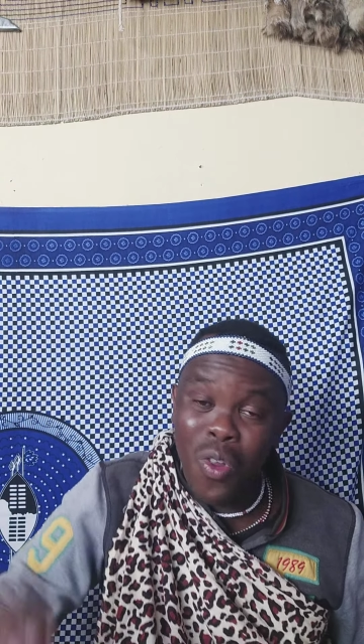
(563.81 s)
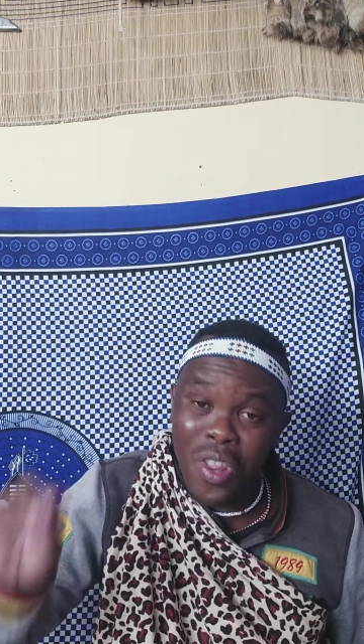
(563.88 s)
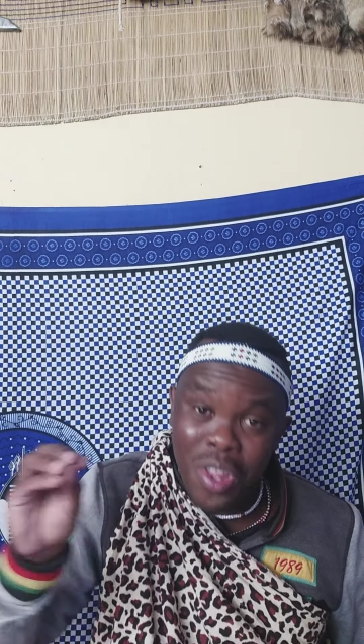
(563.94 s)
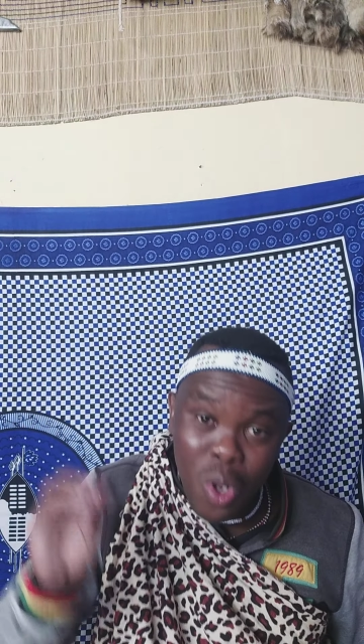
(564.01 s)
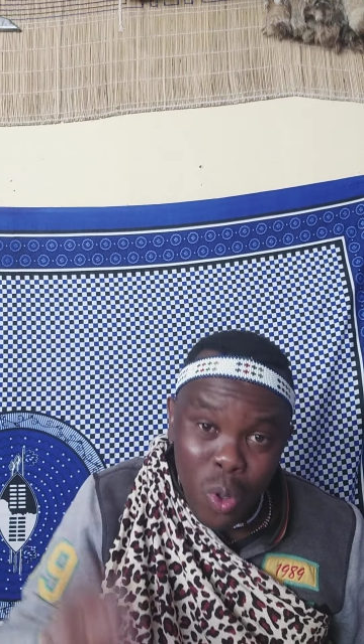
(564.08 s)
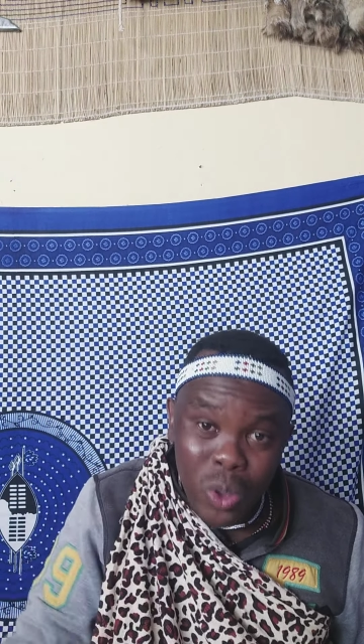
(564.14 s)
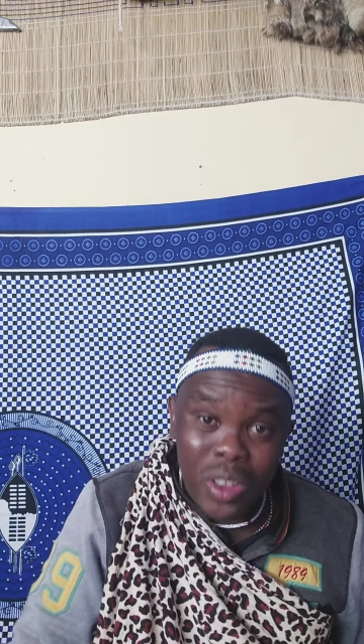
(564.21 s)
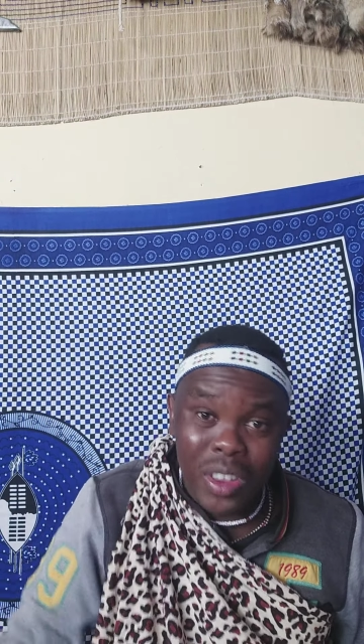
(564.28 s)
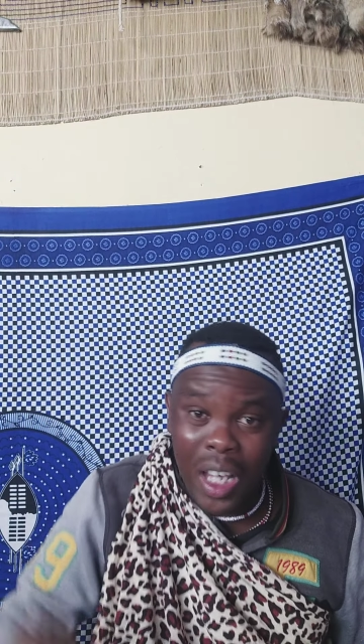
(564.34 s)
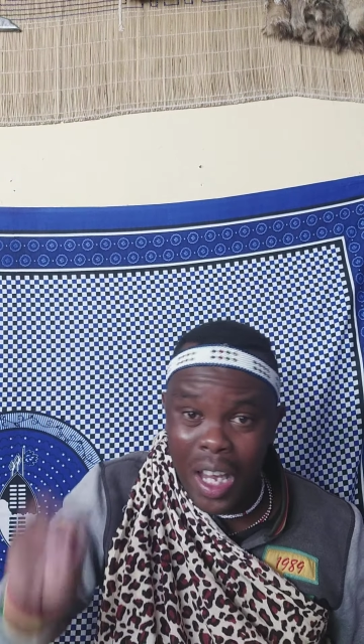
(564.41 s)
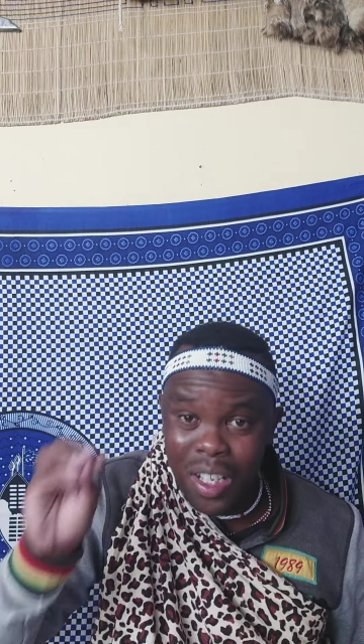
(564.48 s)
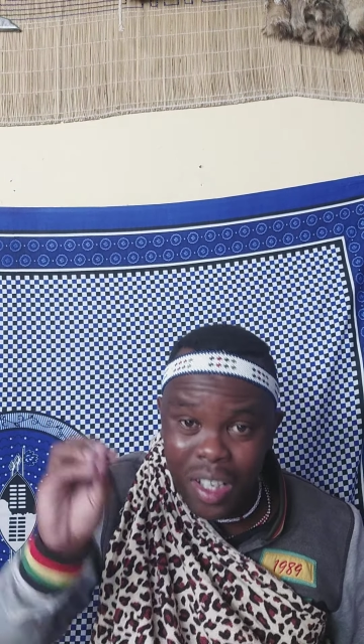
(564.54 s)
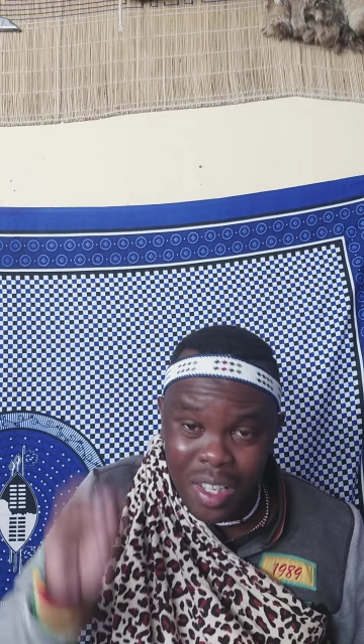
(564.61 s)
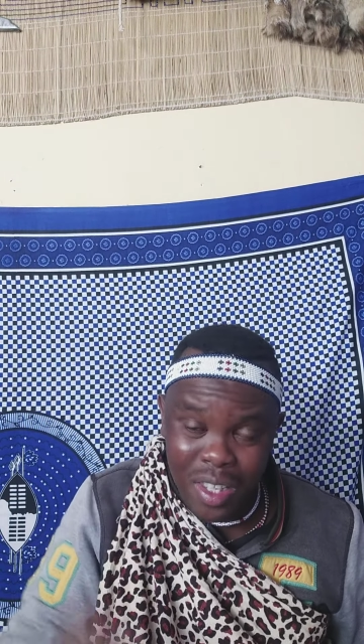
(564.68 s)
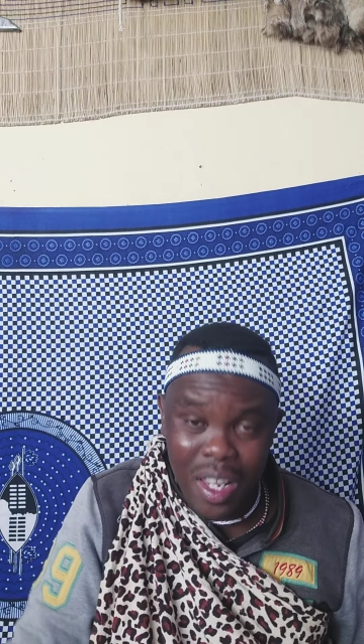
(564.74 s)
those
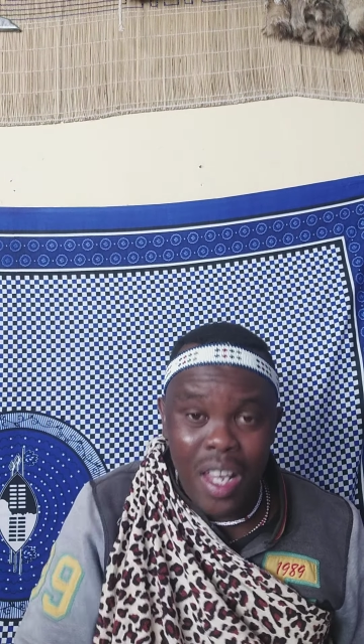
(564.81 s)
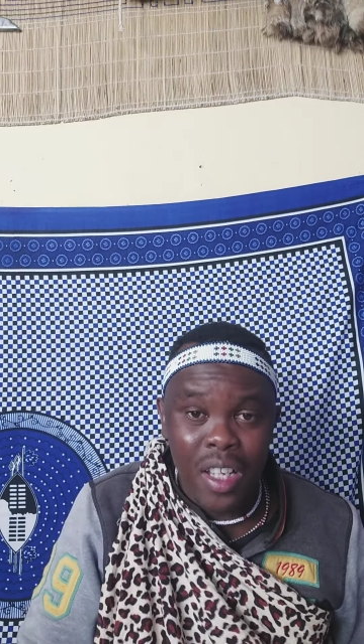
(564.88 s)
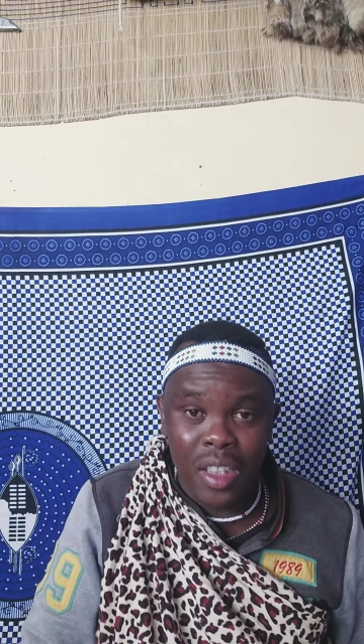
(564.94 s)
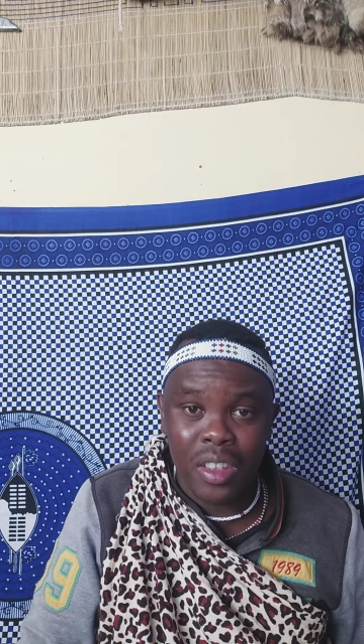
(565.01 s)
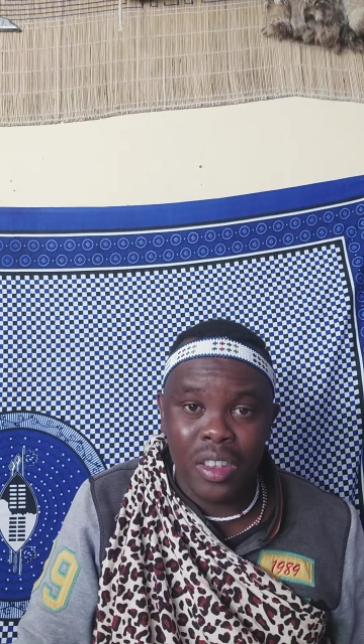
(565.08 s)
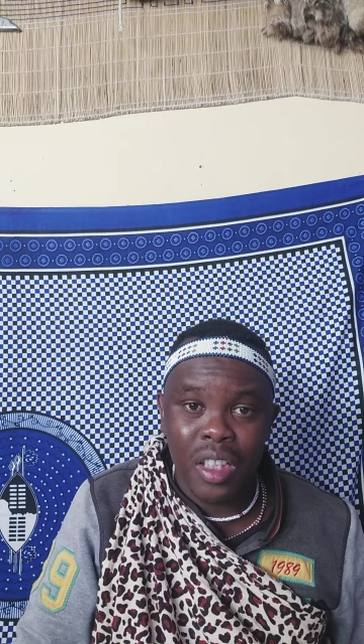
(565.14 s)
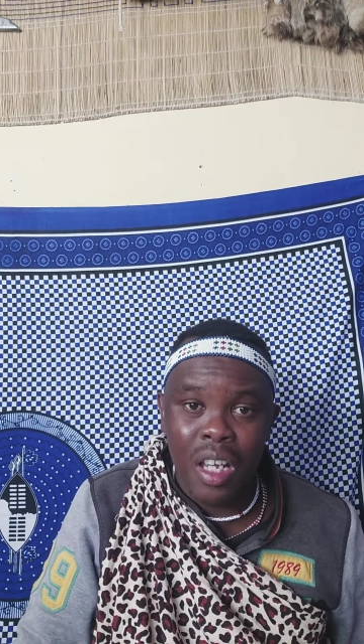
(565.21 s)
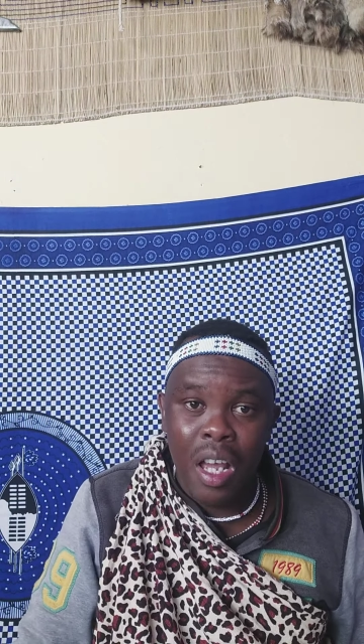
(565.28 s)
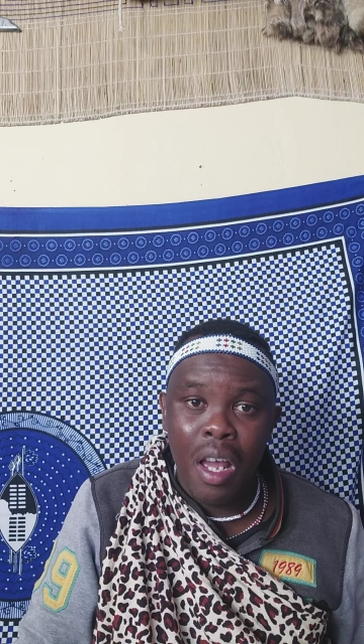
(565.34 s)
kind of things